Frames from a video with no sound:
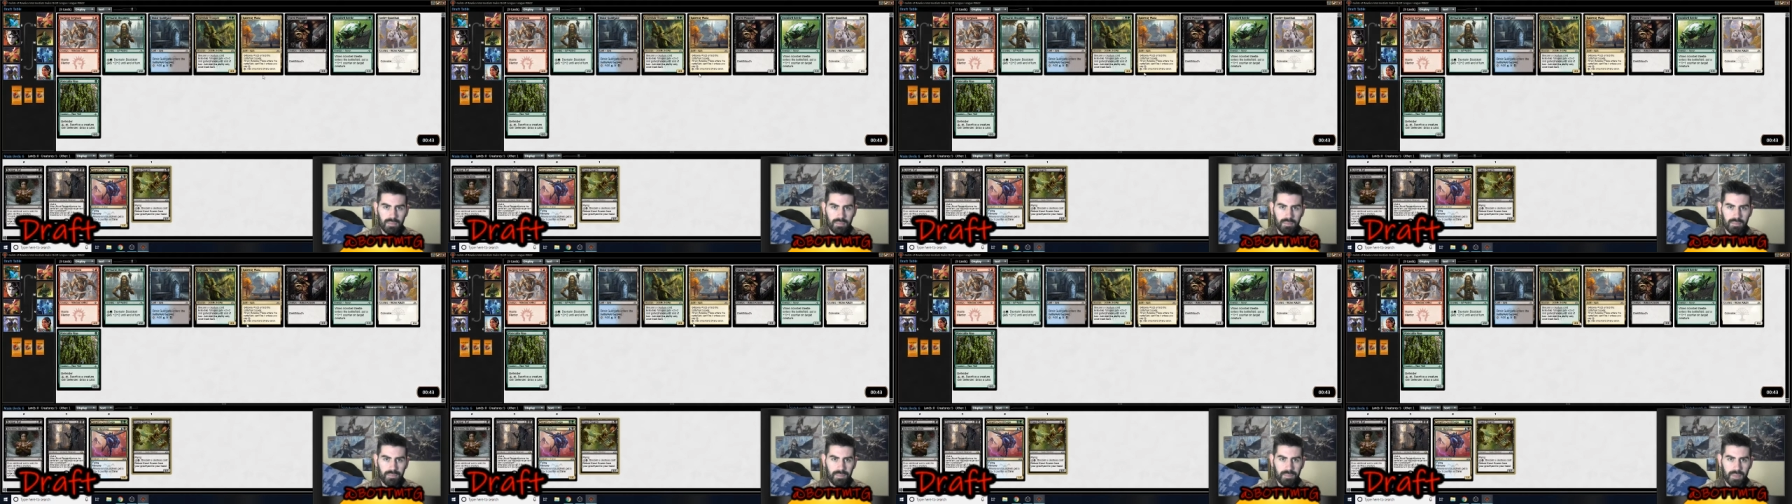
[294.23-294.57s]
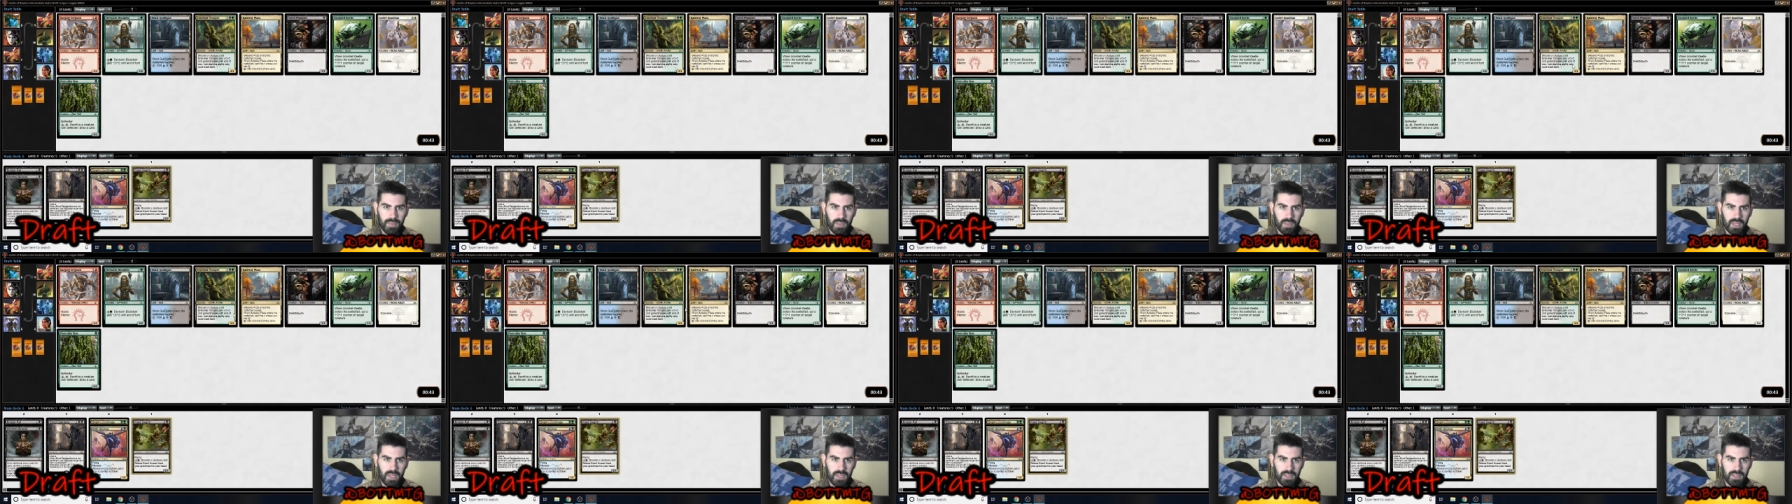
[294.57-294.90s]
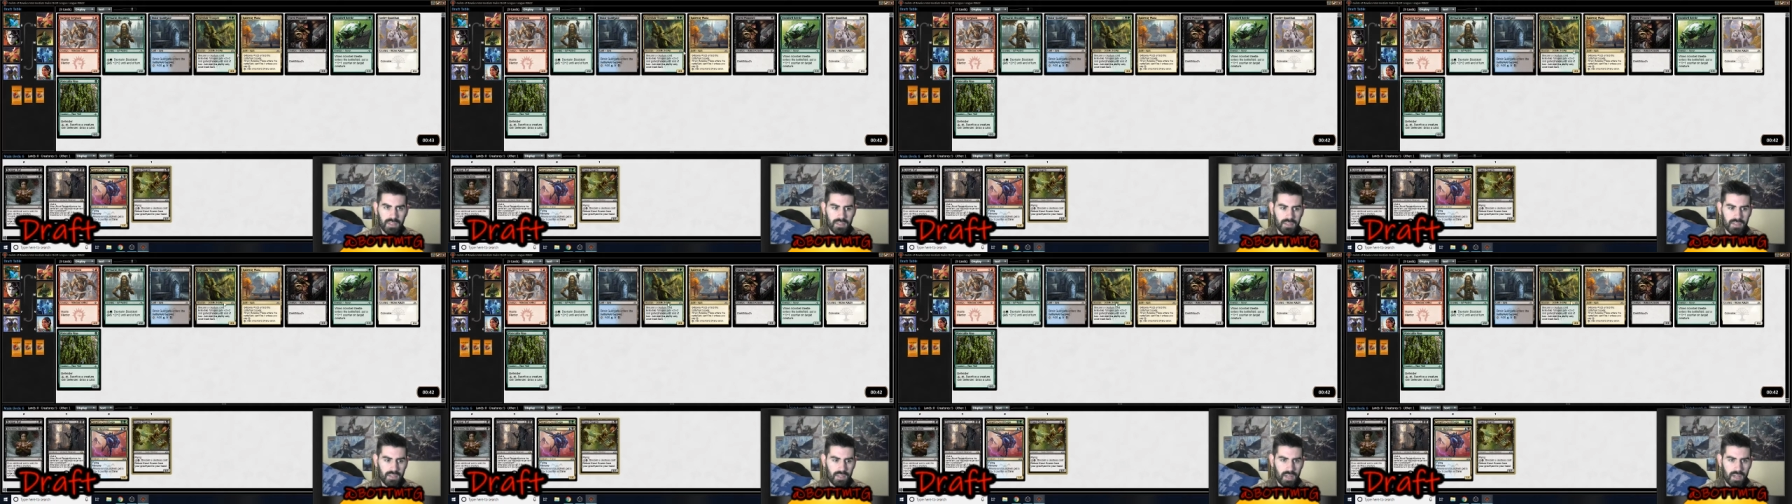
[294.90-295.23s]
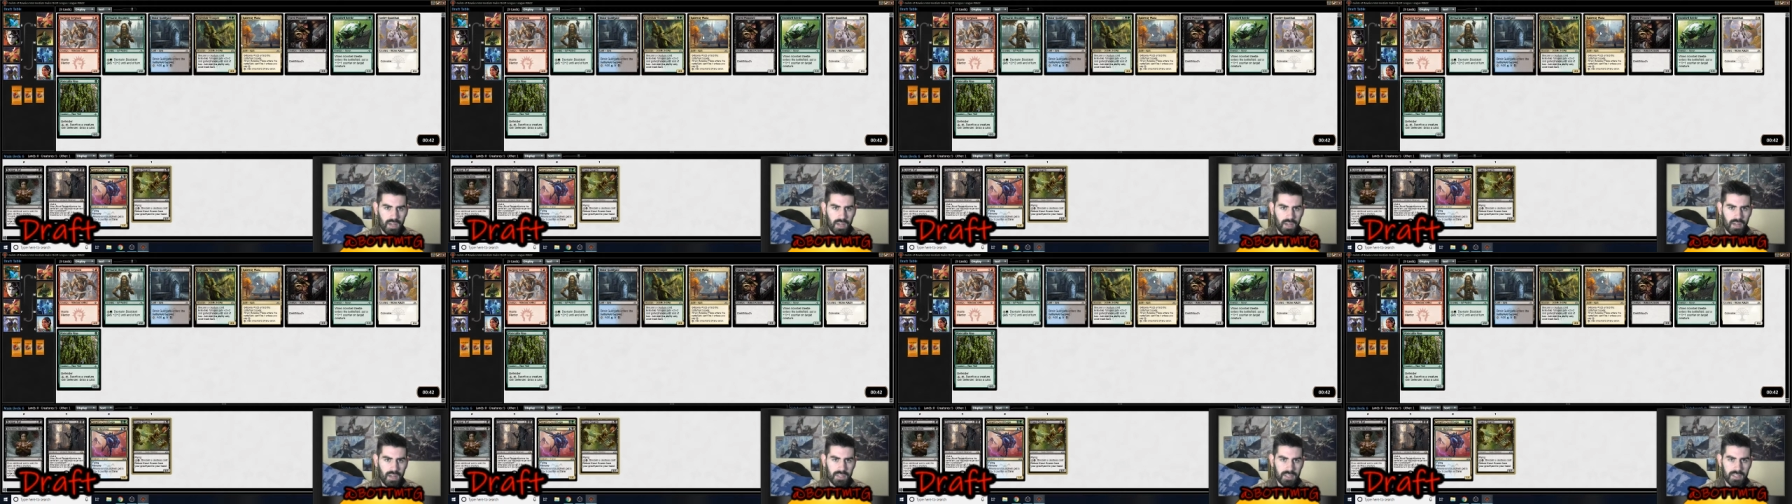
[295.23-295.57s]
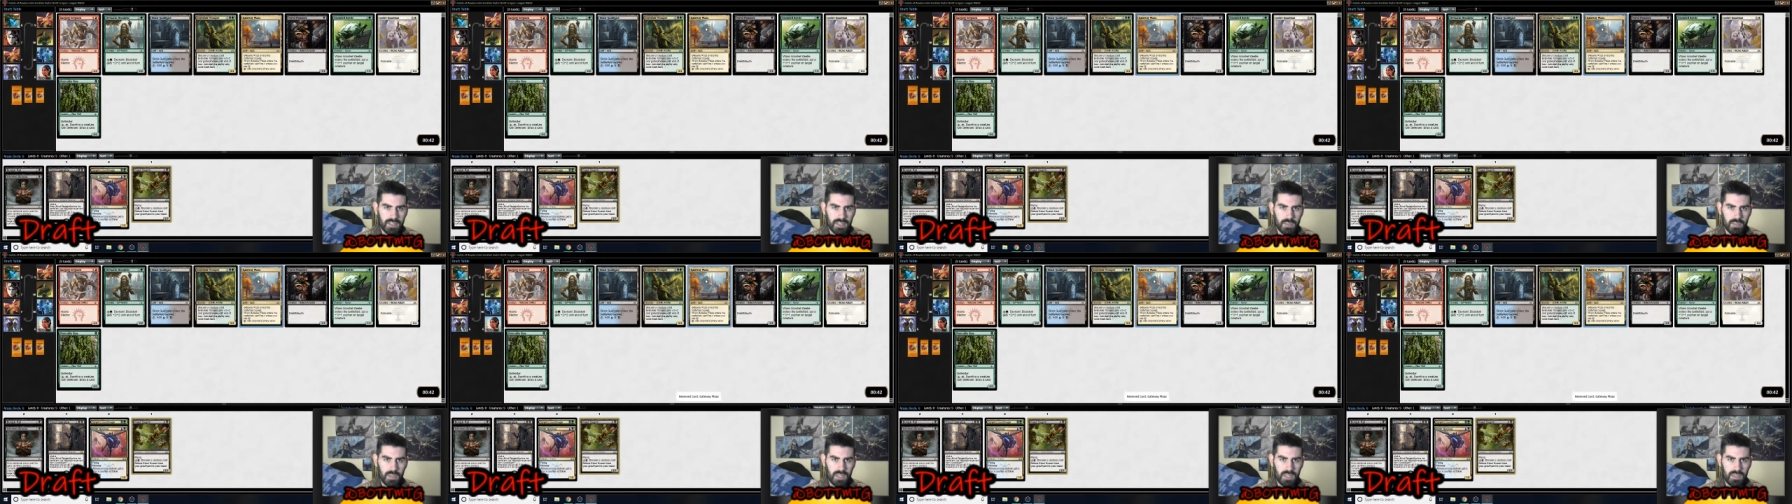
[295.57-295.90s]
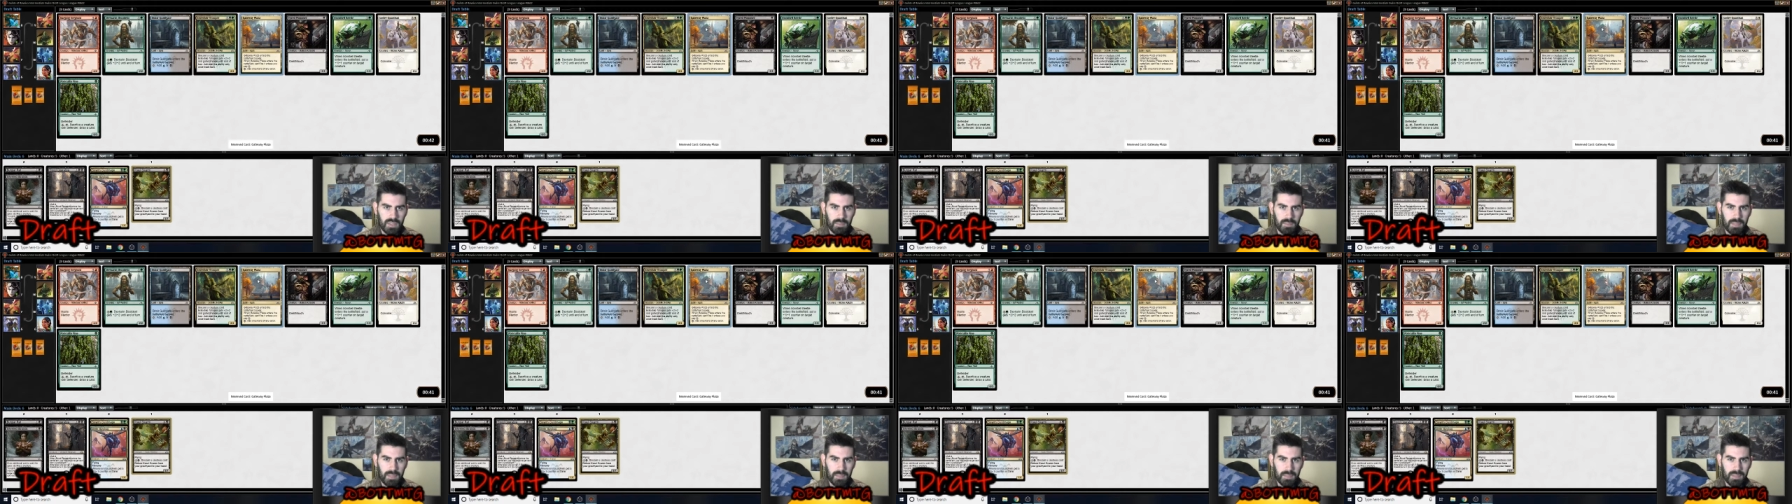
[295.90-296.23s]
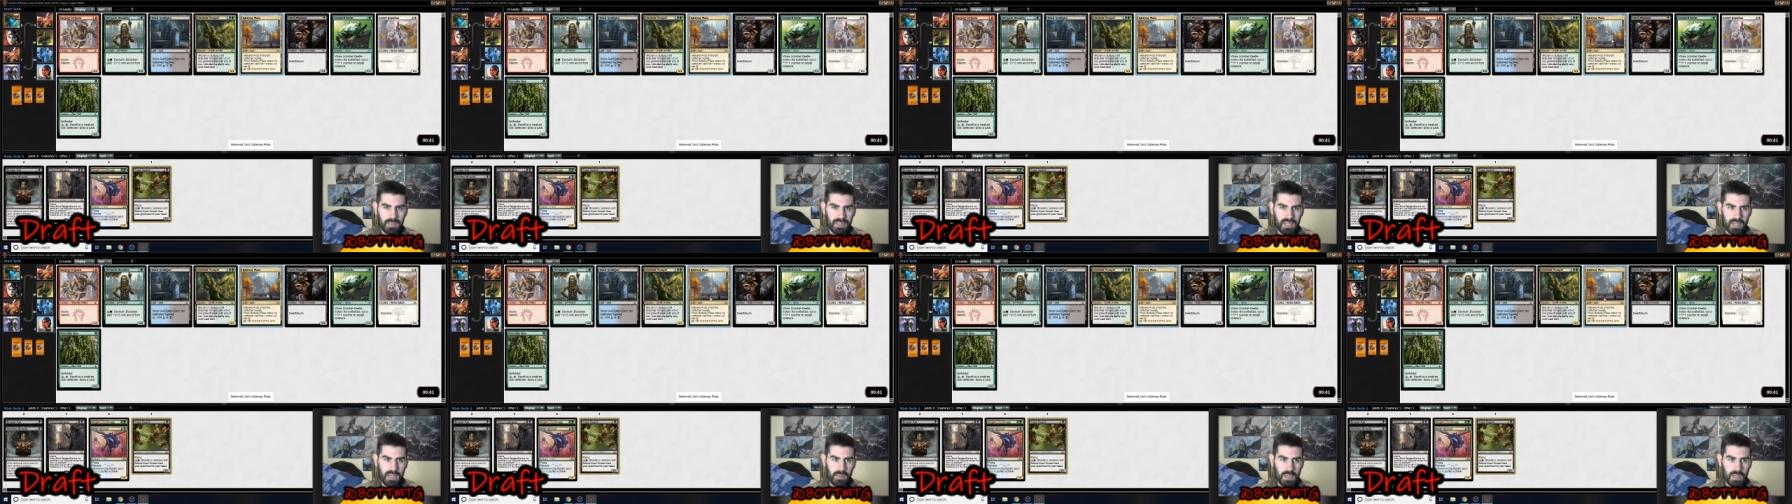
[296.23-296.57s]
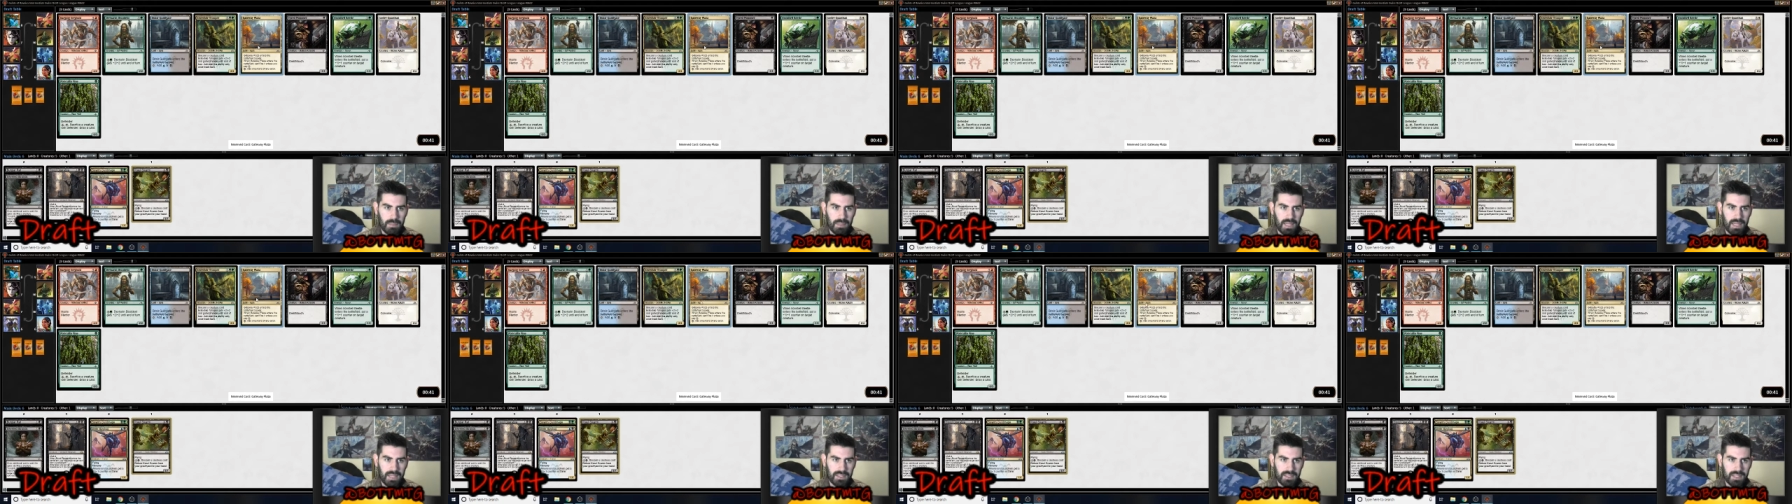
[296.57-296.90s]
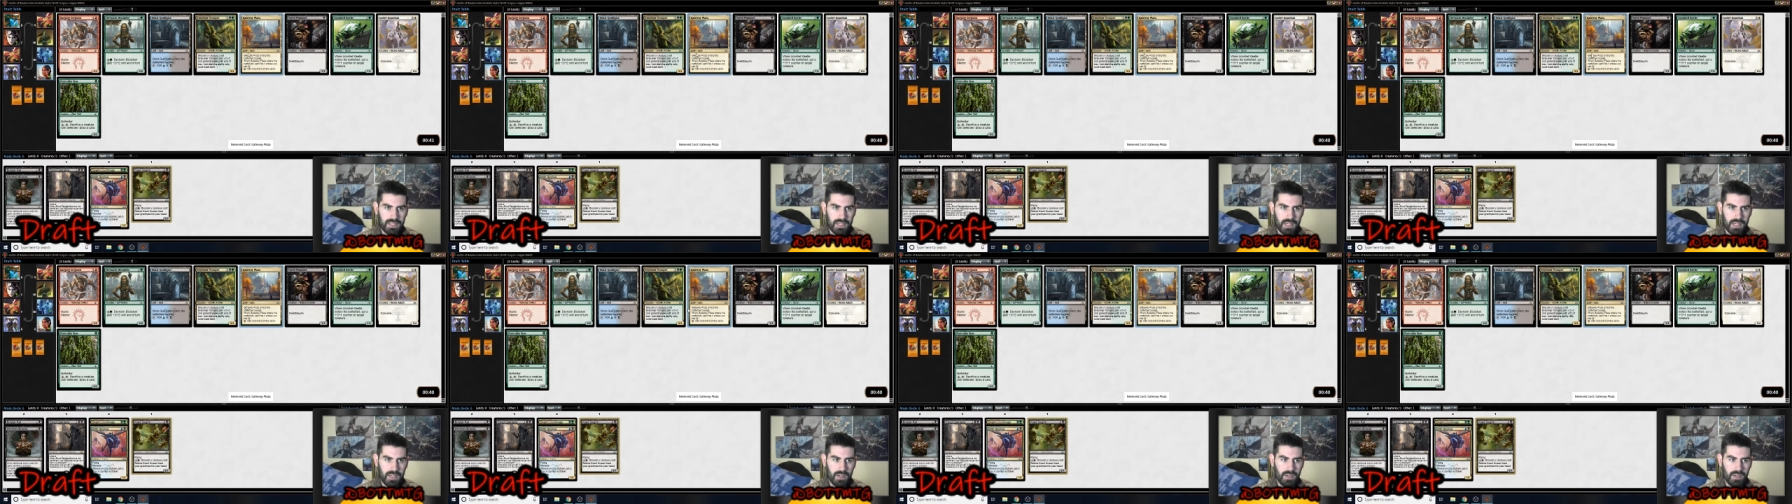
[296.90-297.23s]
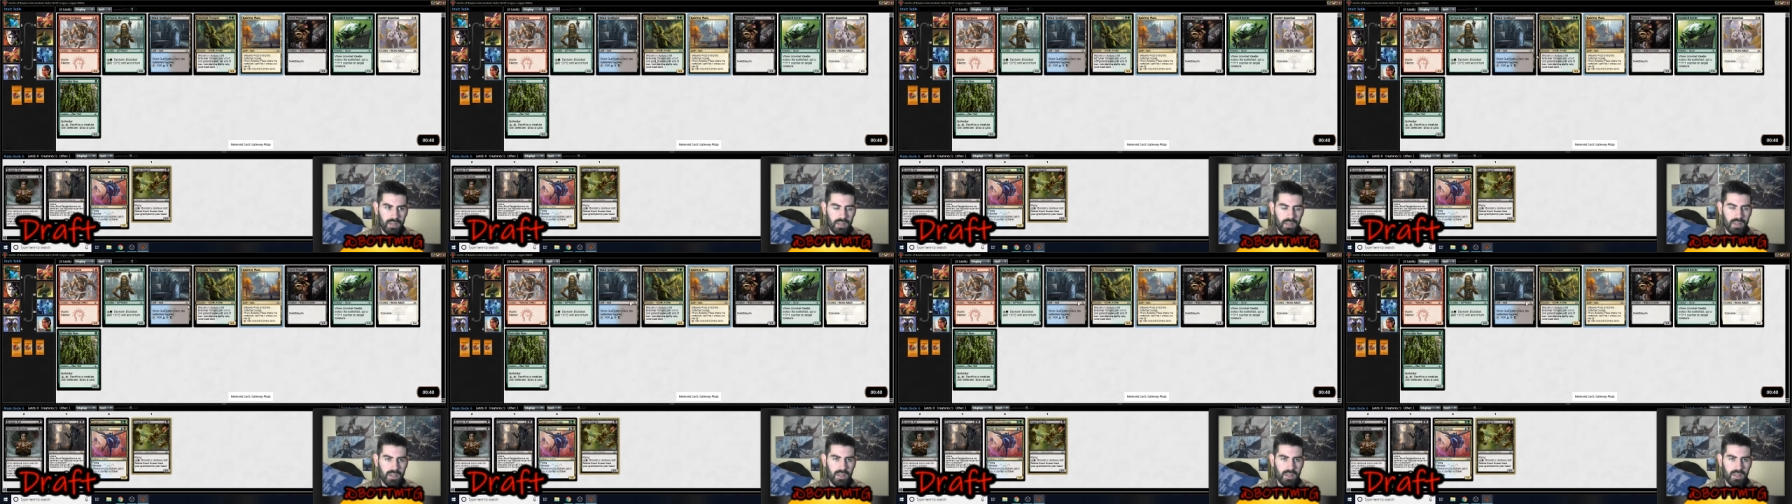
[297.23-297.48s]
Okay, this is kind of nice because we can pick up a Gateway Plaza here.